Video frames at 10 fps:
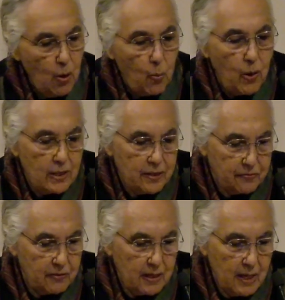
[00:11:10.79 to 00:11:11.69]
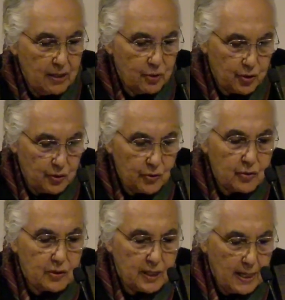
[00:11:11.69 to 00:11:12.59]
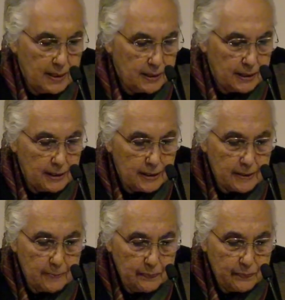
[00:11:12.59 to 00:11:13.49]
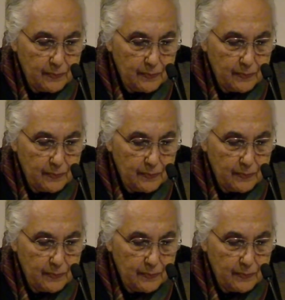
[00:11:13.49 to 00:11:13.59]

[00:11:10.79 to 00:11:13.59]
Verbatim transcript: wealthy Asian societies.